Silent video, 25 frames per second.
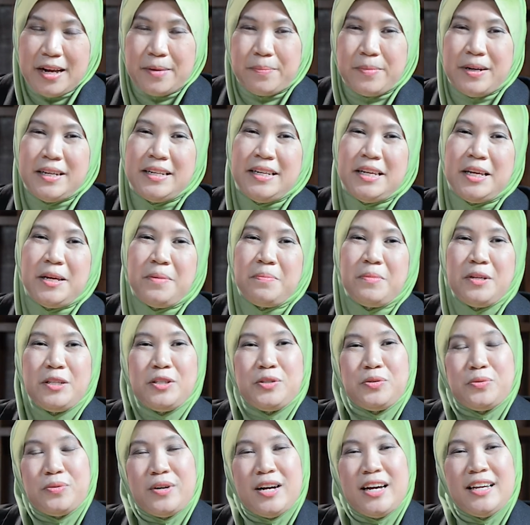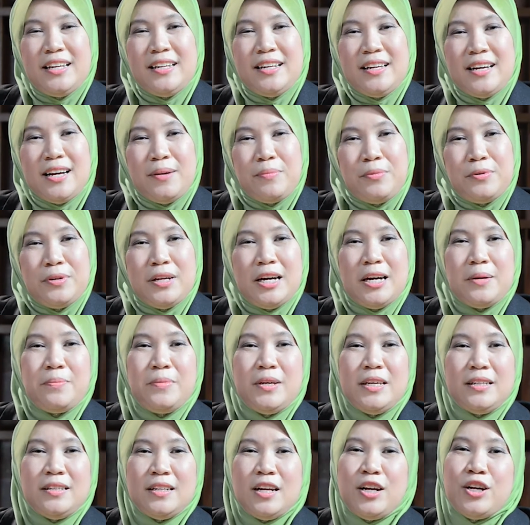My name is Suhaila Abdul
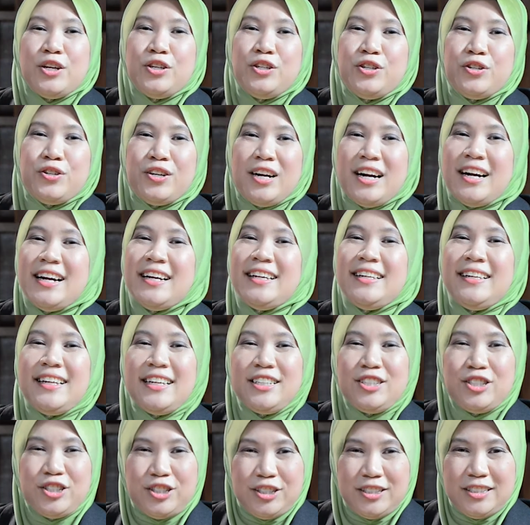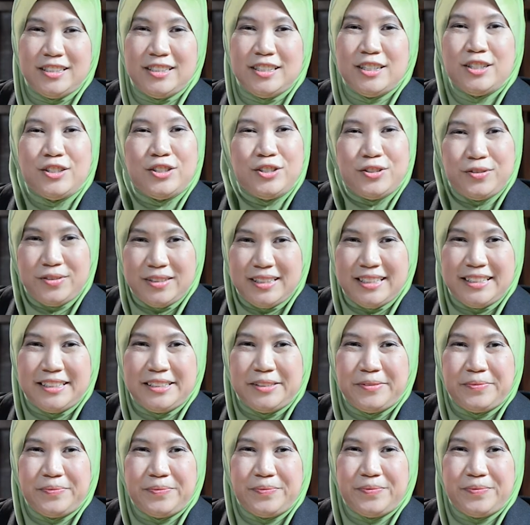Hamid, your lecture tutor.